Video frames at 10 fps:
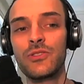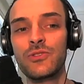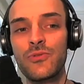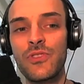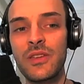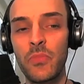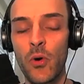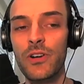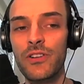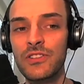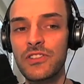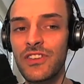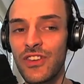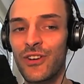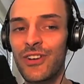to the Border
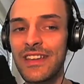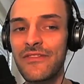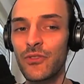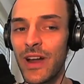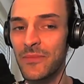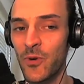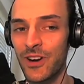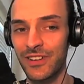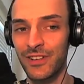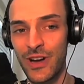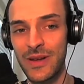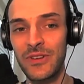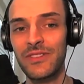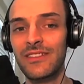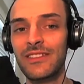Security Framework
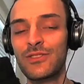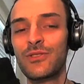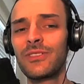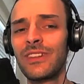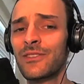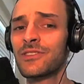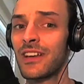Agreement that the two leaders